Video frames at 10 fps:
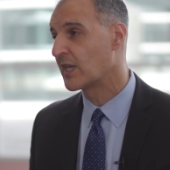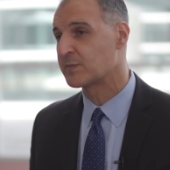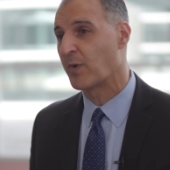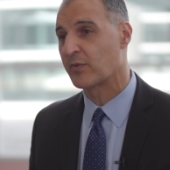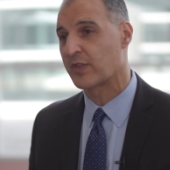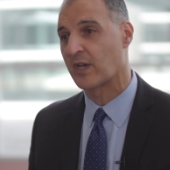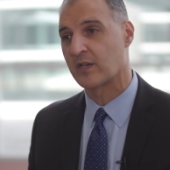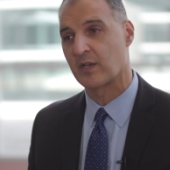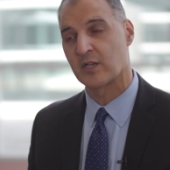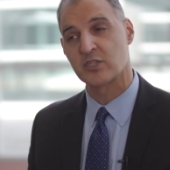is both
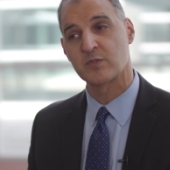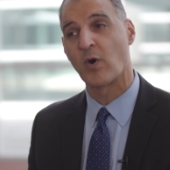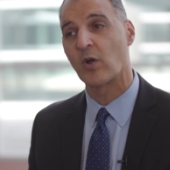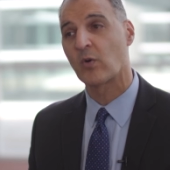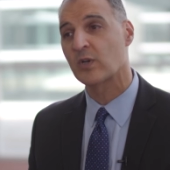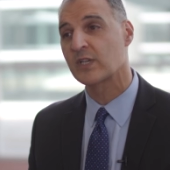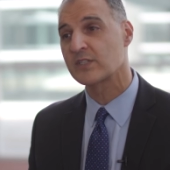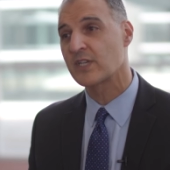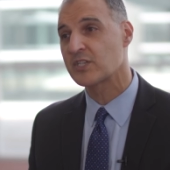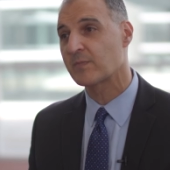a, a small
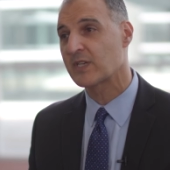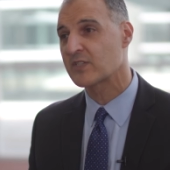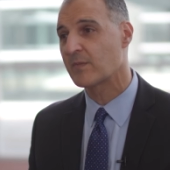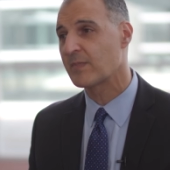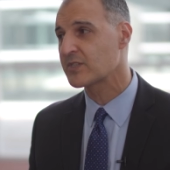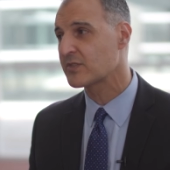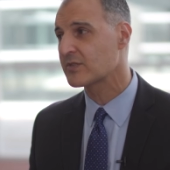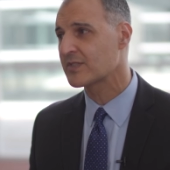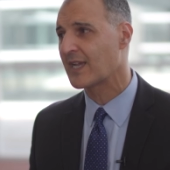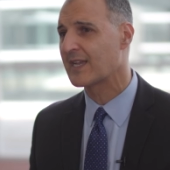organization by some
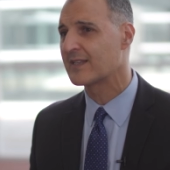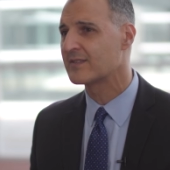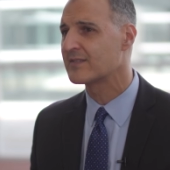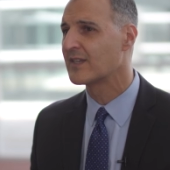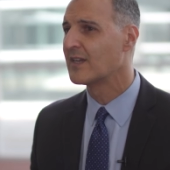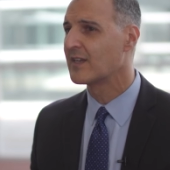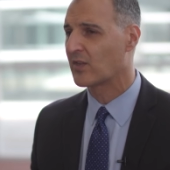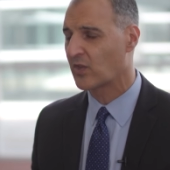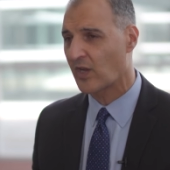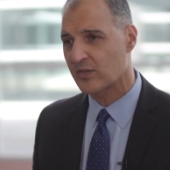measures and
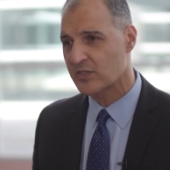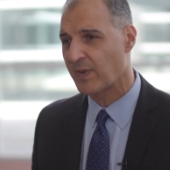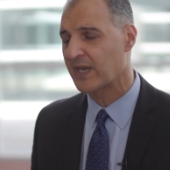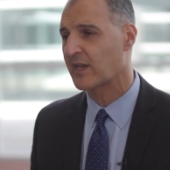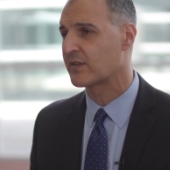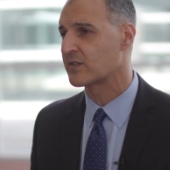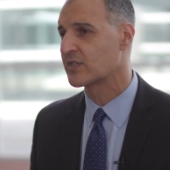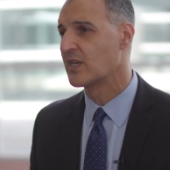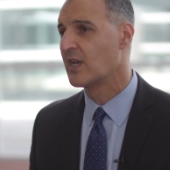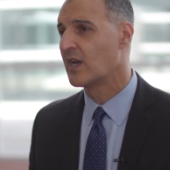large by others.